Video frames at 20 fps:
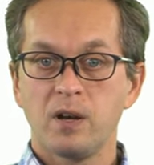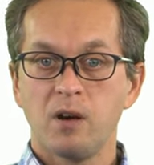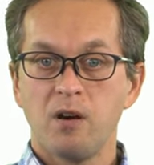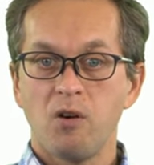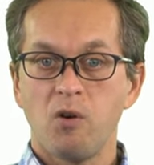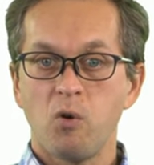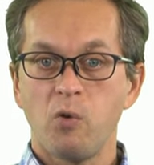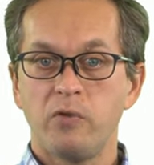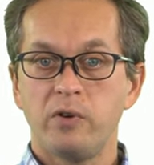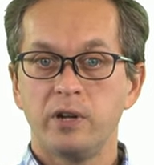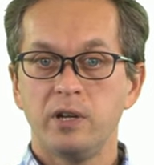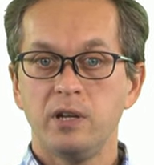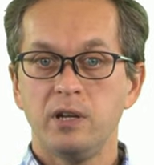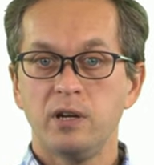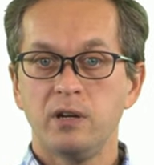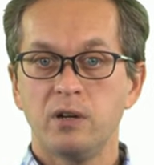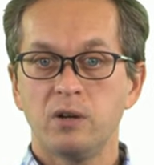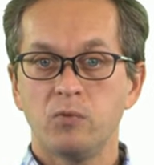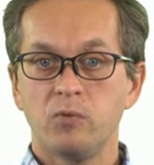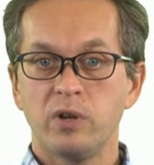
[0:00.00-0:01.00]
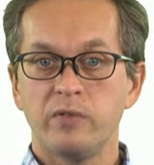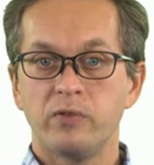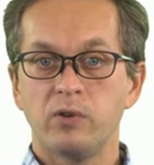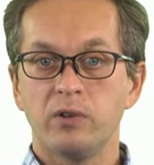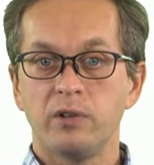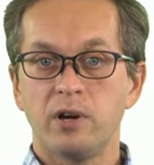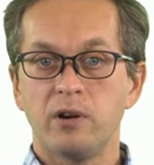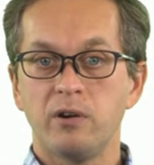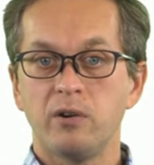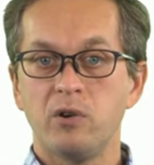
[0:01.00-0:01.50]
Over here, we've
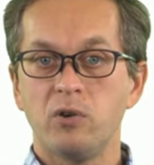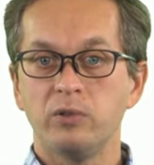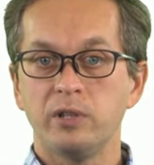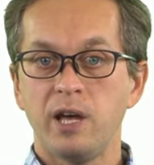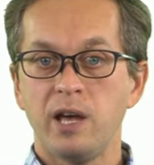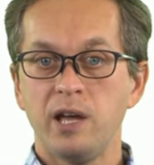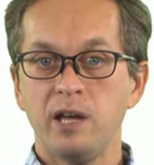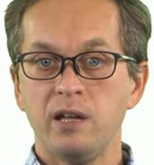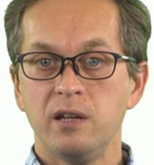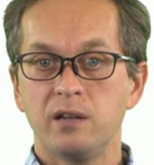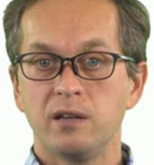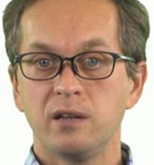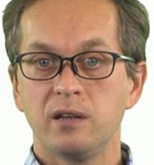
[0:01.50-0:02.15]
got our node A.